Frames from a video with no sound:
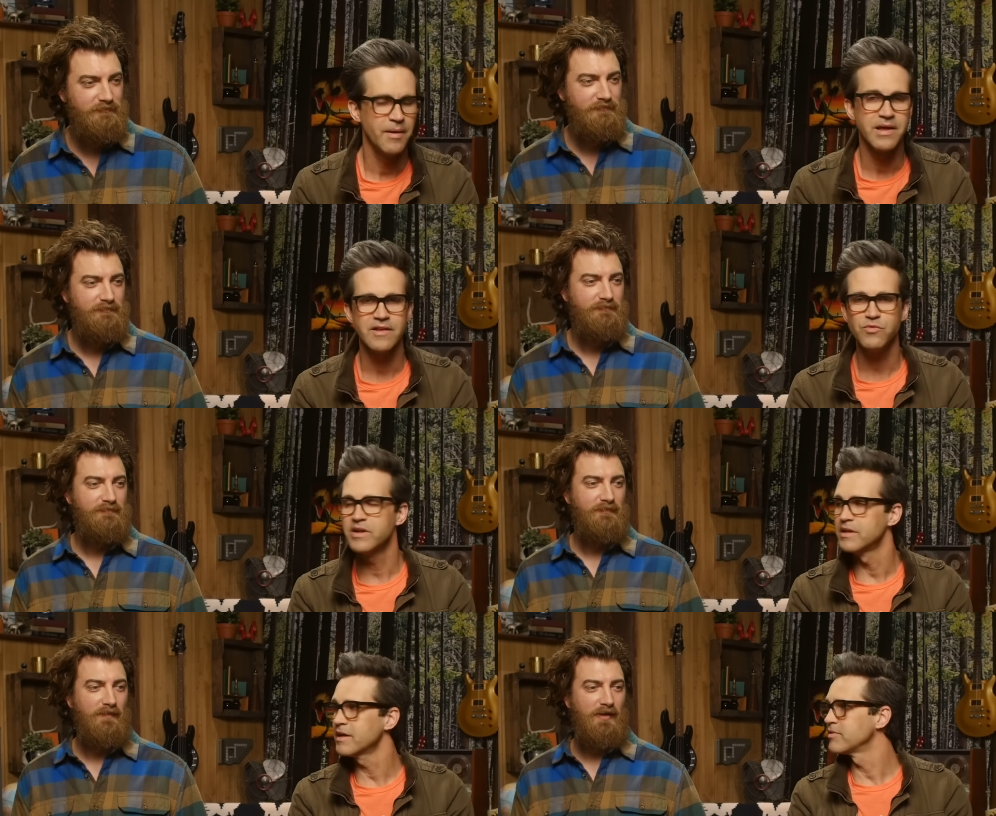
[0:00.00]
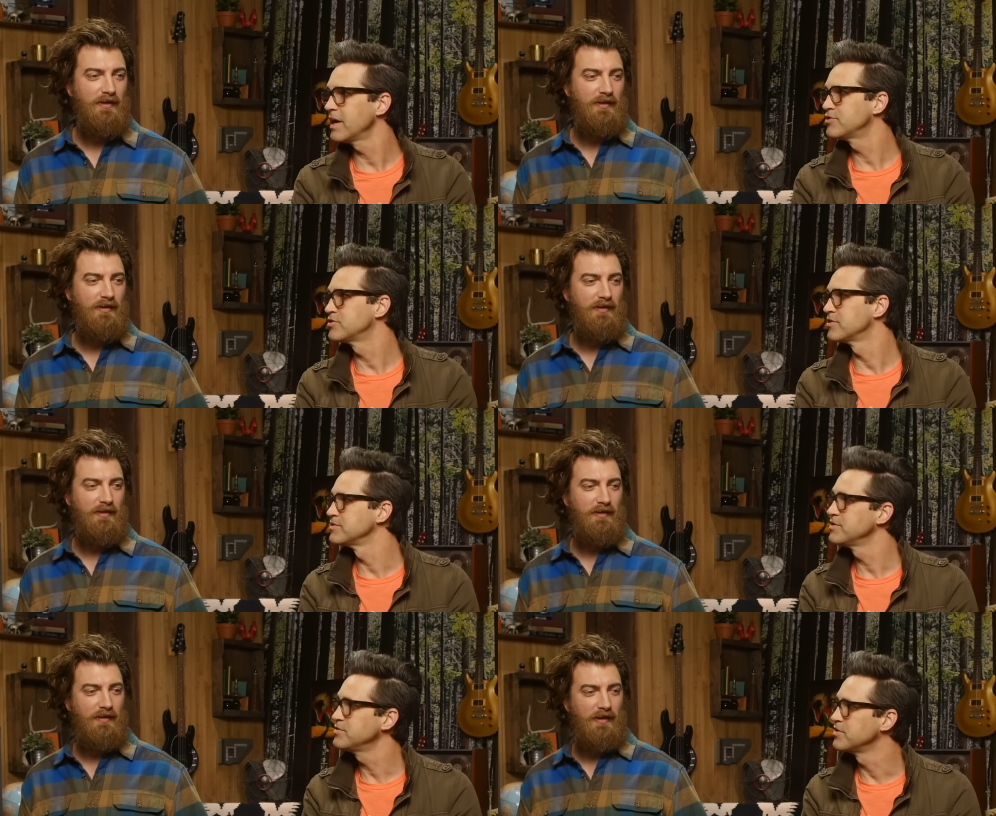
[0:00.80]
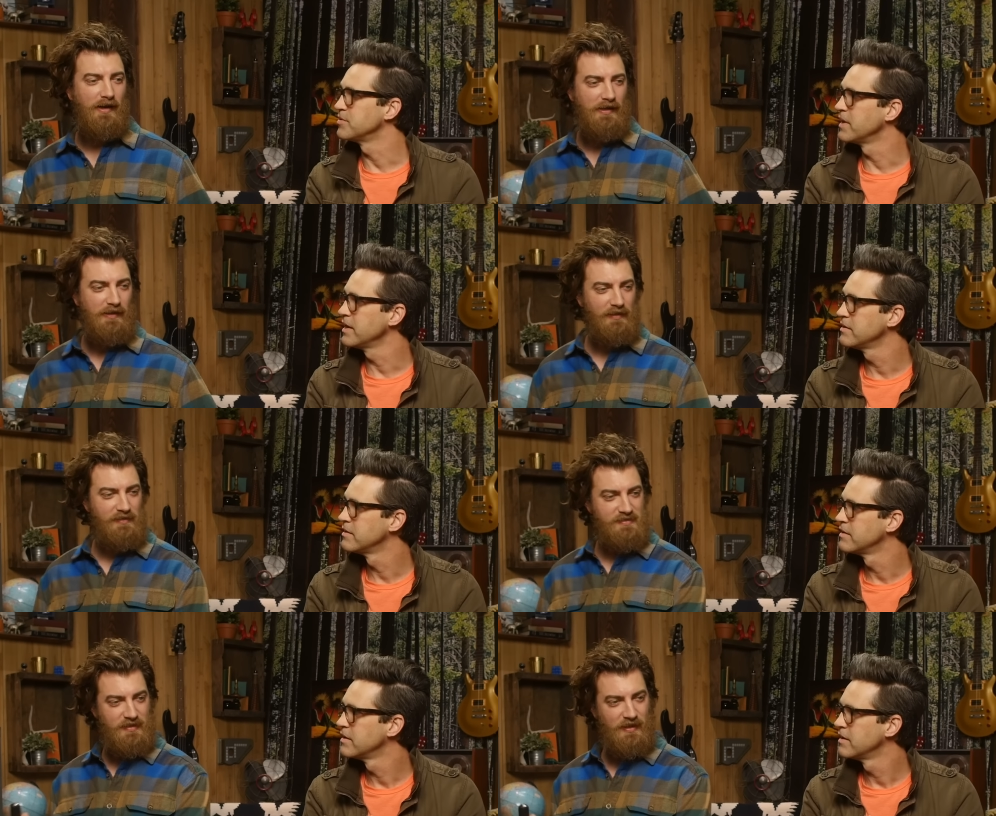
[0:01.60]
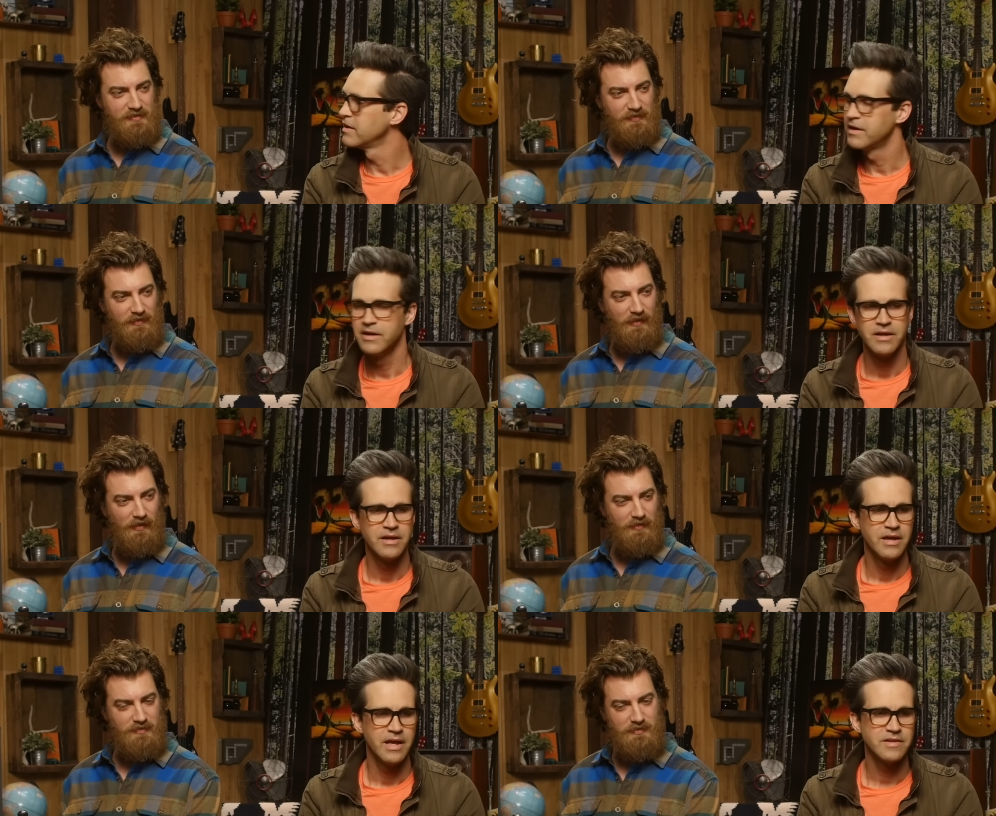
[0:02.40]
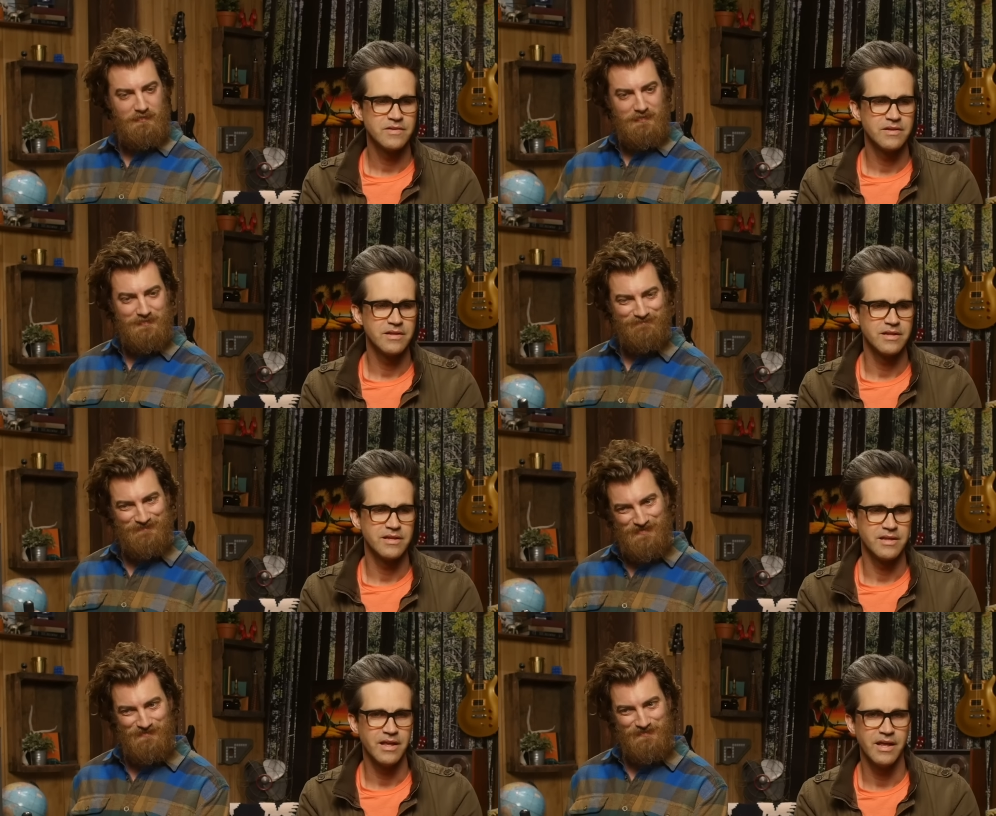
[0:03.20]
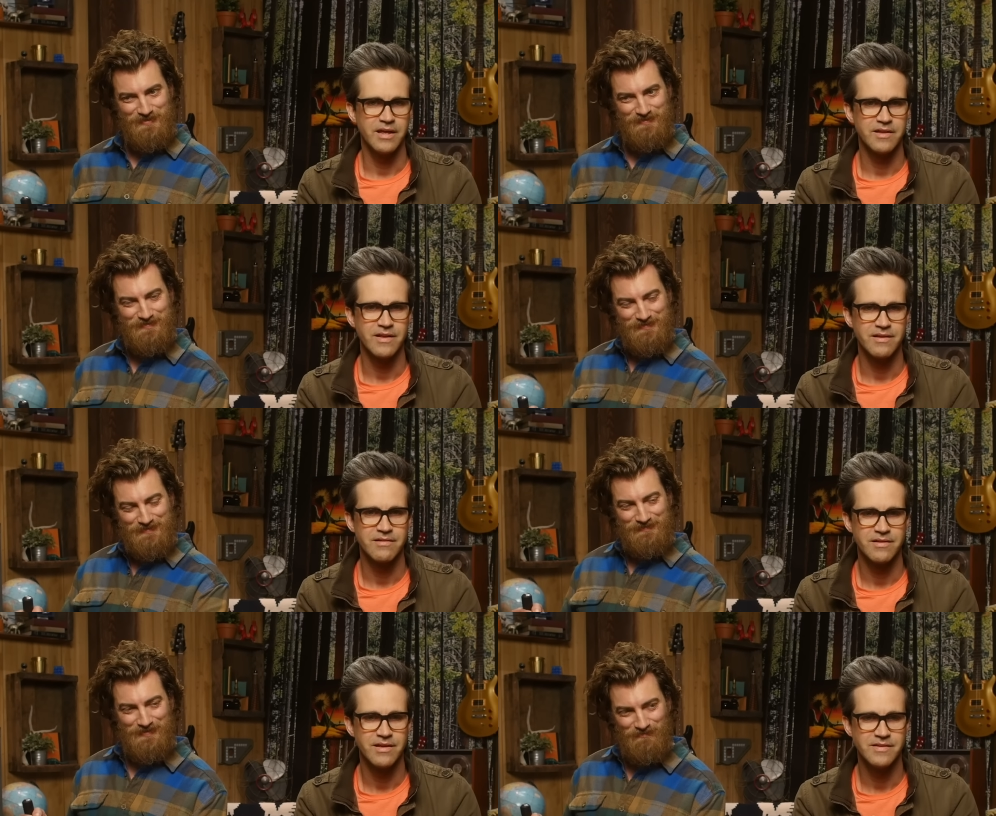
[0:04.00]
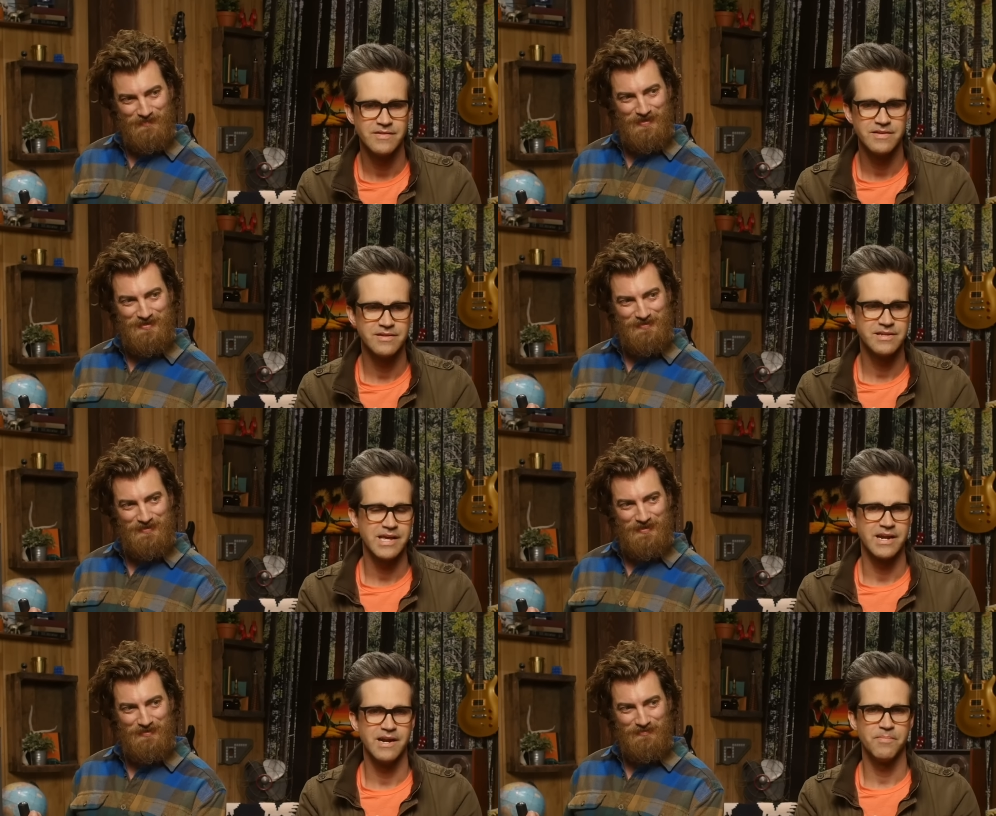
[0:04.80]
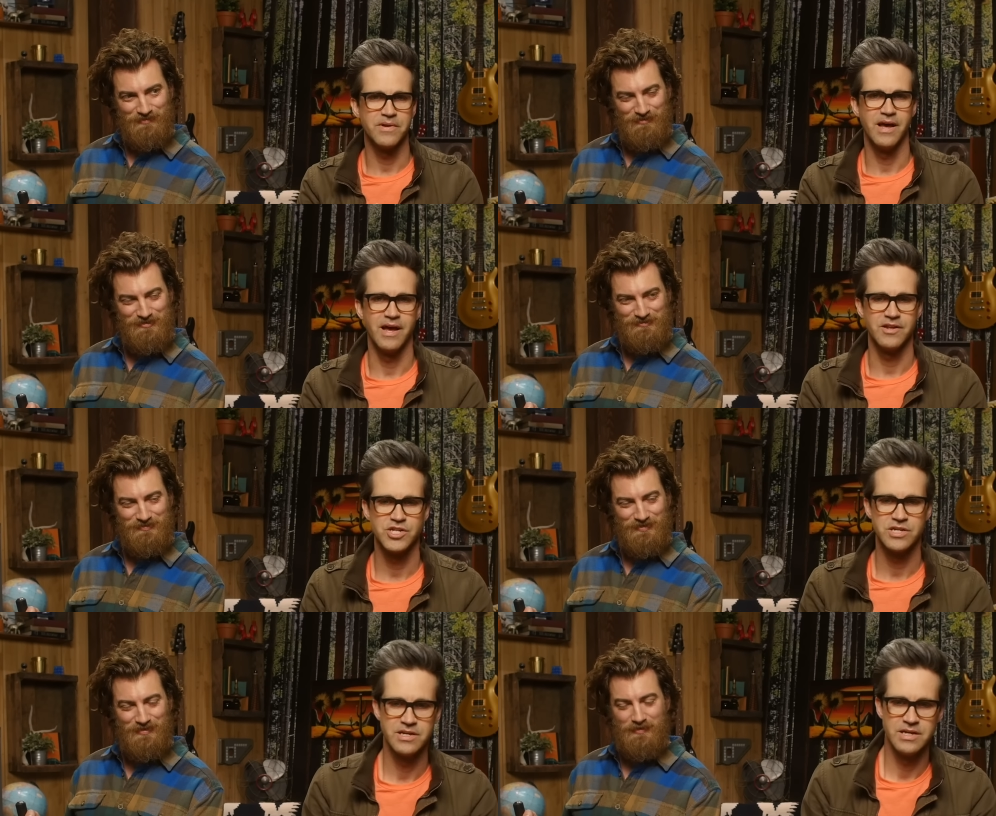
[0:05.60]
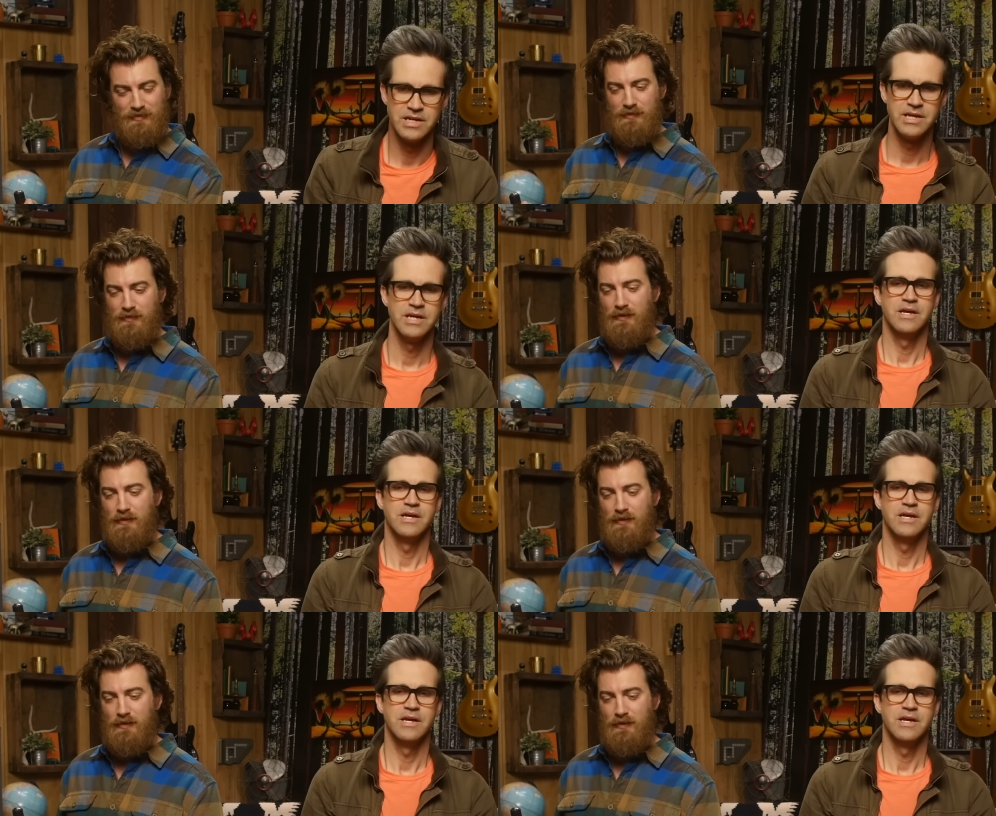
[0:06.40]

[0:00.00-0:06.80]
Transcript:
Speaker 1: I mean, that's what liquid nitrogen will do to you, man. I like the stance at the end too. It's, is yeah, it's, like, look at what I did. Taking I it up a notch. A duck.